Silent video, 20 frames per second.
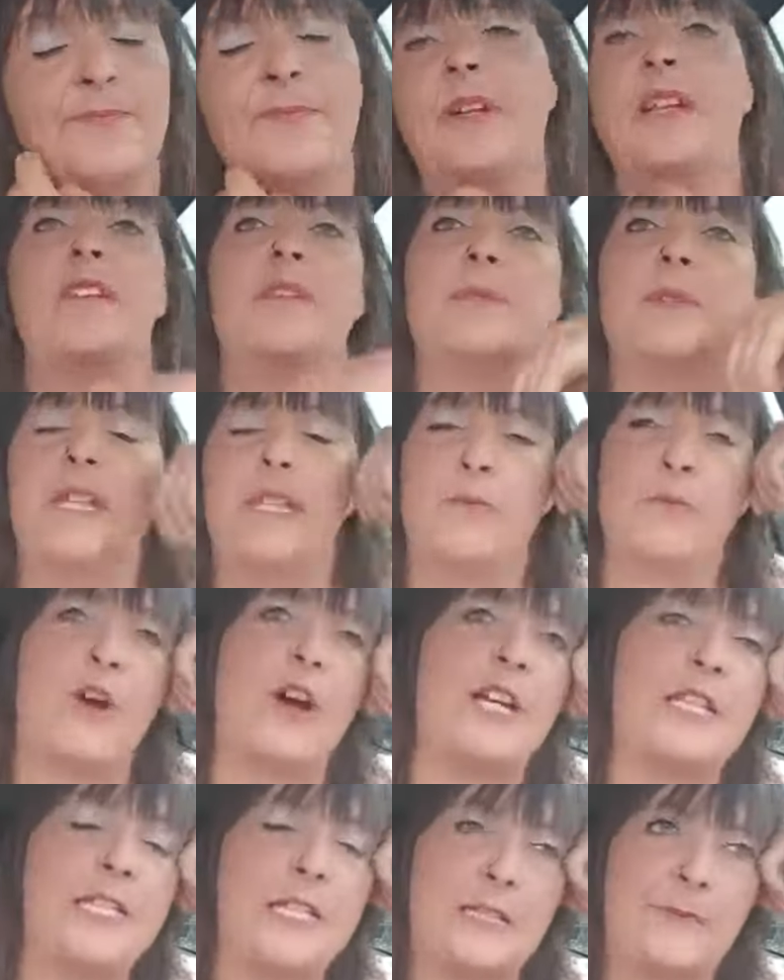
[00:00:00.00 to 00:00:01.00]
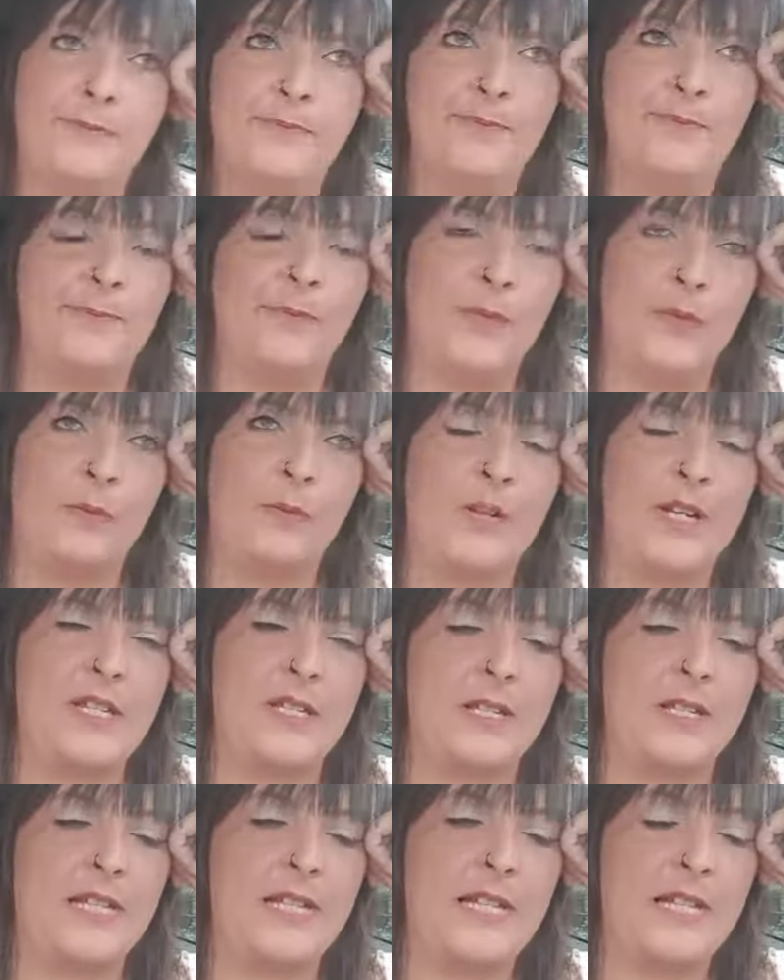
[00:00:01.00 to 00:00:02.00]
I live near Brighton in West
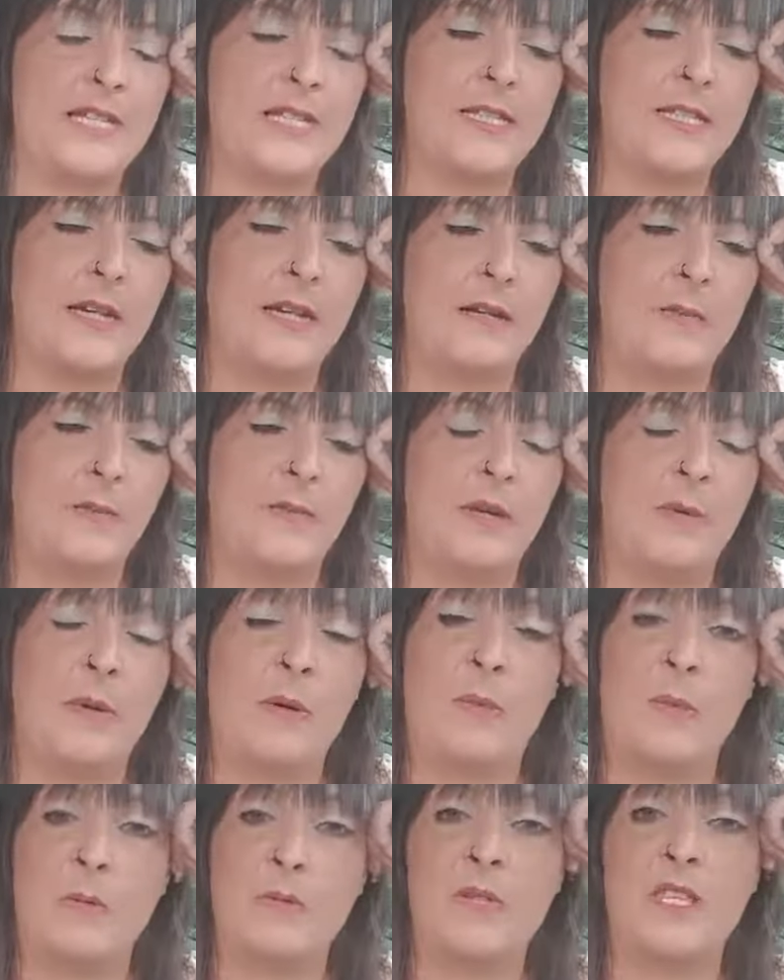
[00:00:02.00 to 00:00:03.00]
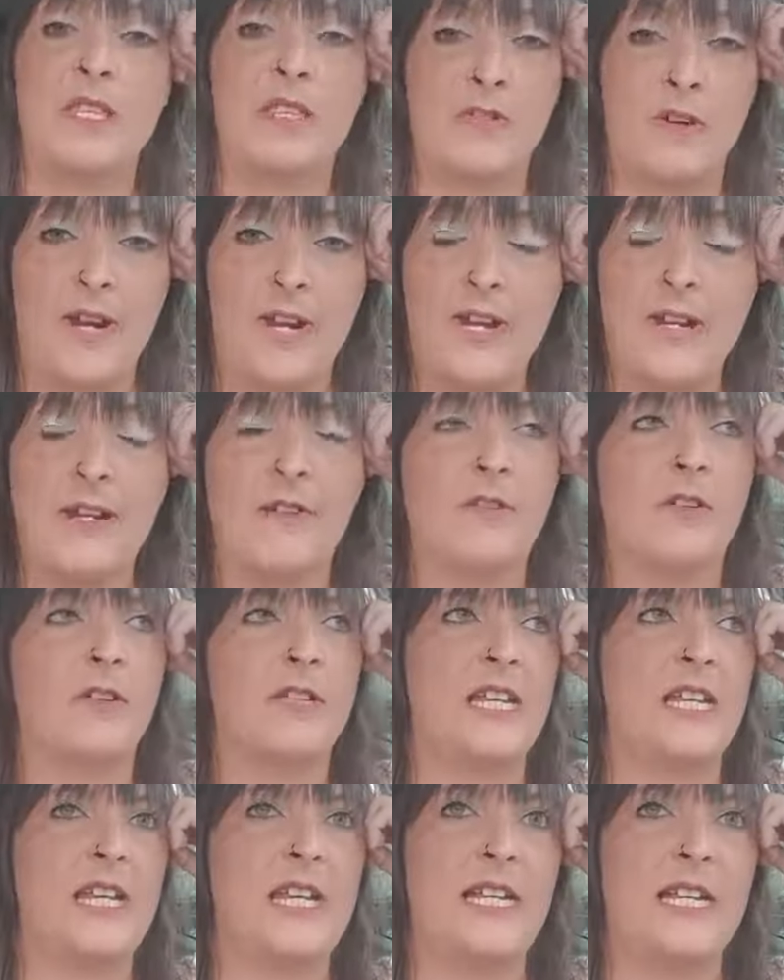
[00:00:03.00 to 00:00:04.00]
Sussex. I'm a mum to 3. I've got
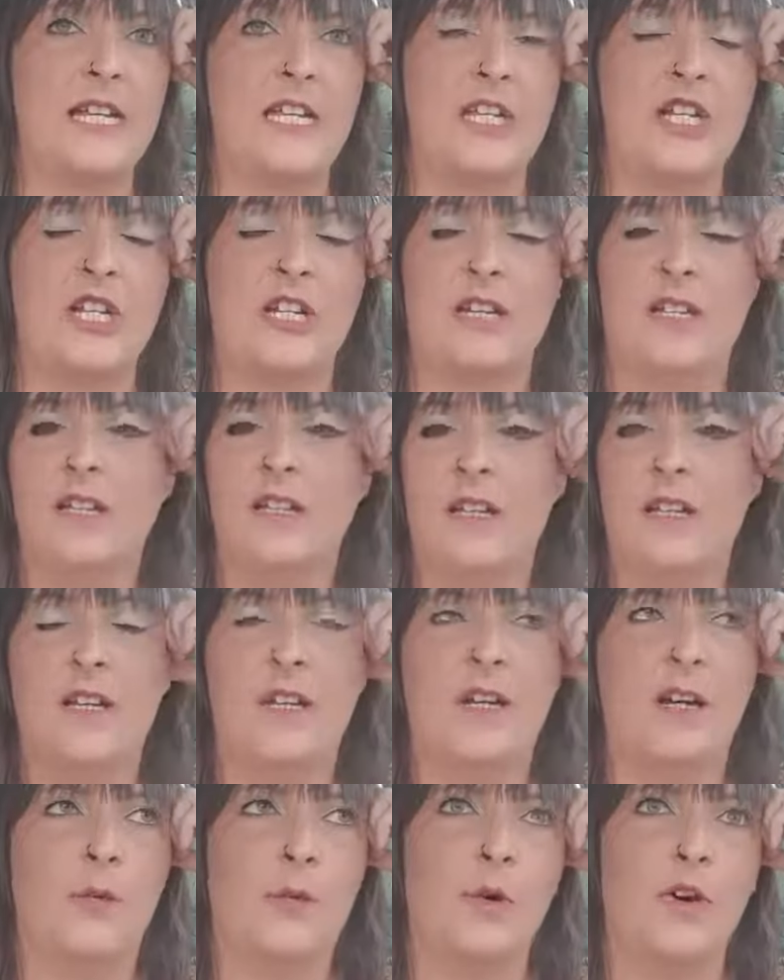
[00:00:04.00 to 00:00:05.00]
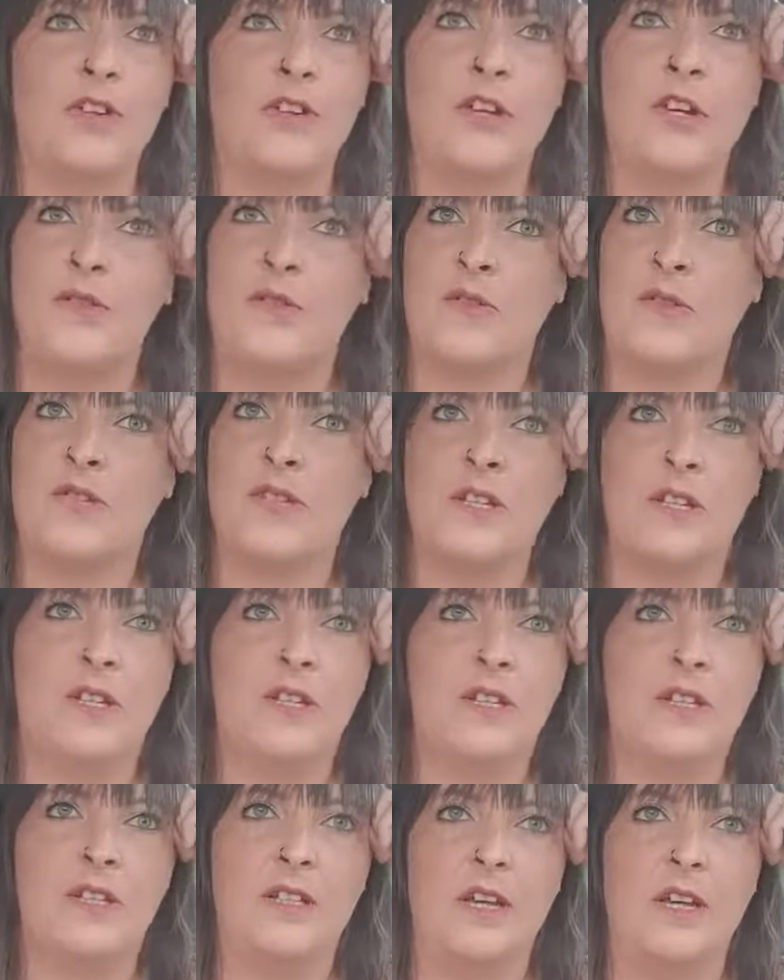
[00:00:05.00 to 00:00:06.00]
a teenager, one who's
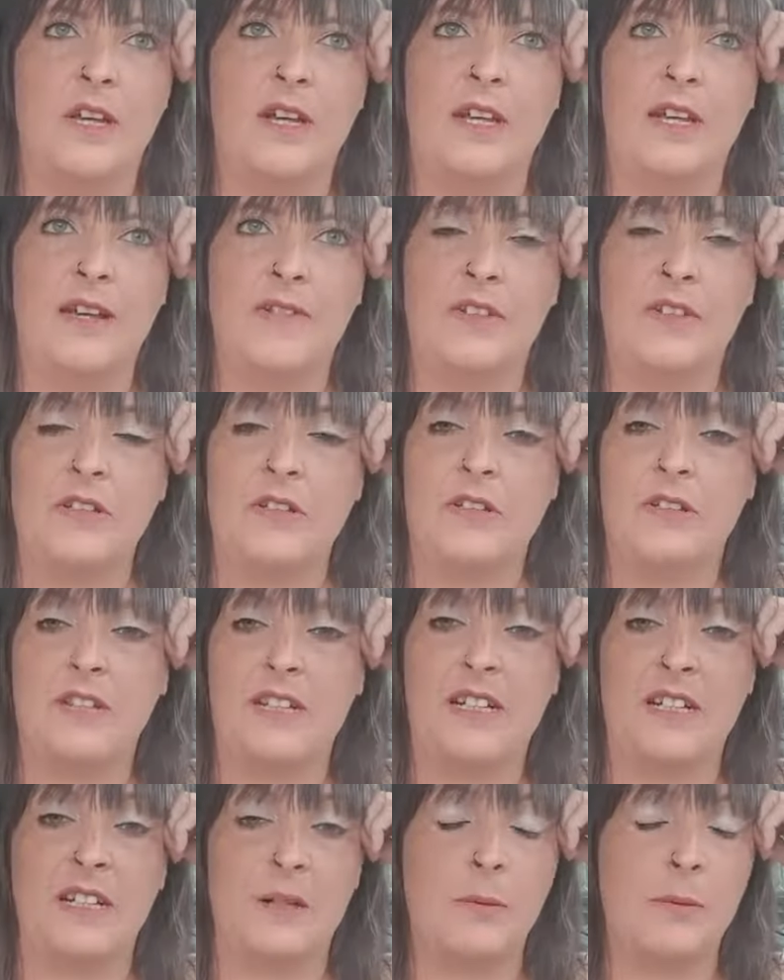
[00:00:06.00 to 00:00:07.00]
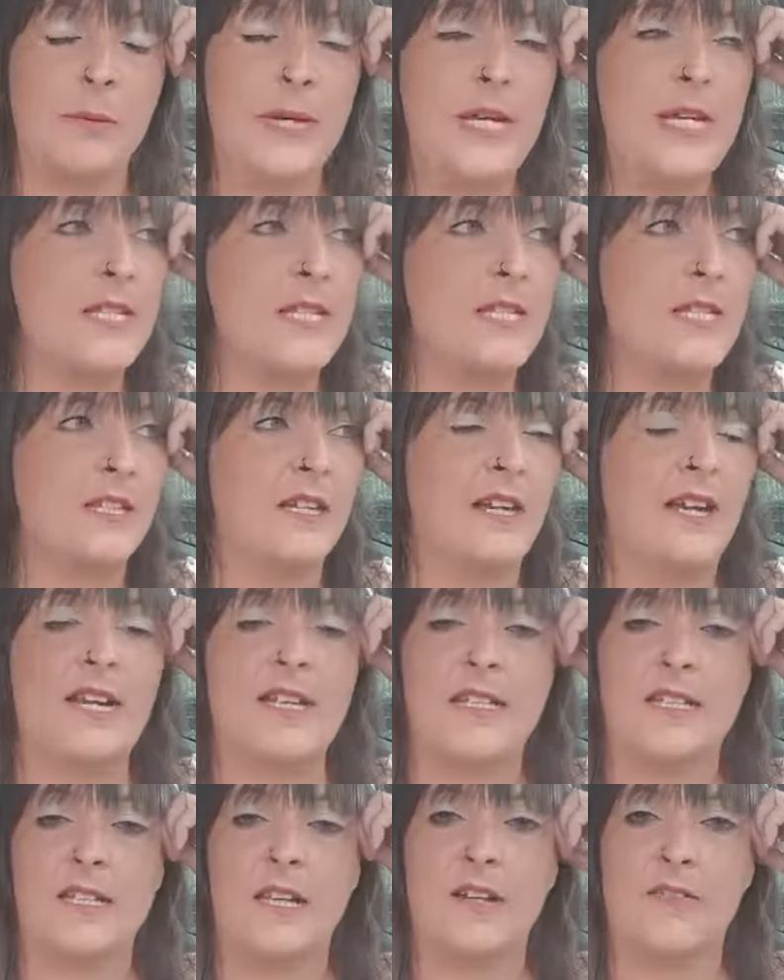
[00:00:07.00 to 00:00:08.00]
11 in a couple of weeks,
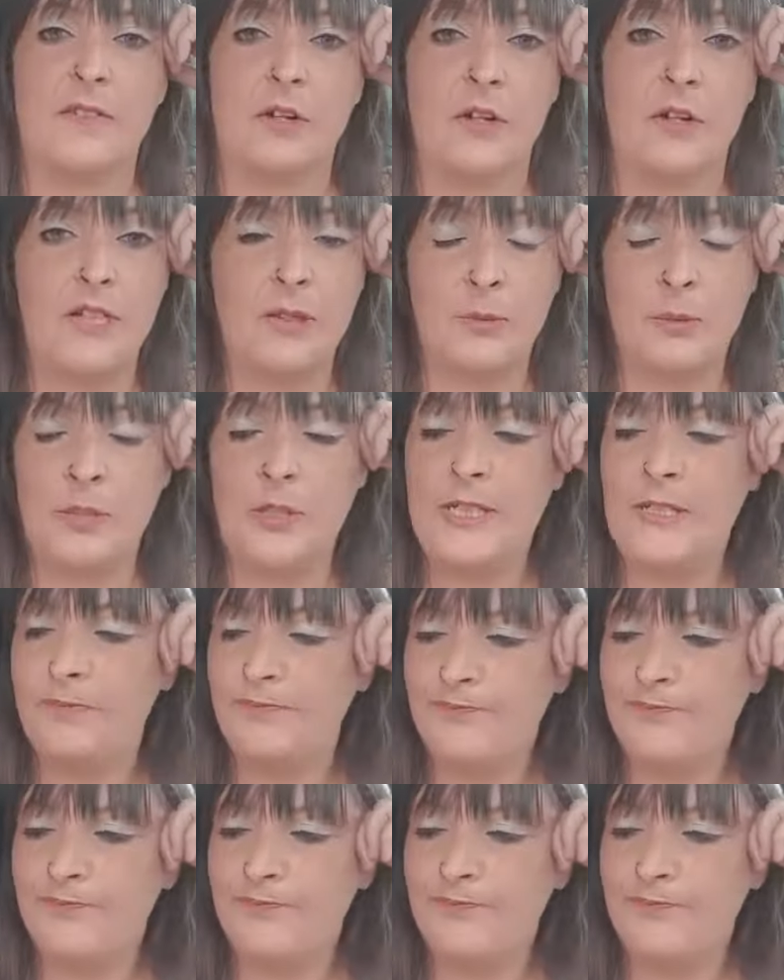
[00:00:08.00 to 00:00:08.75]
and I've got a little boy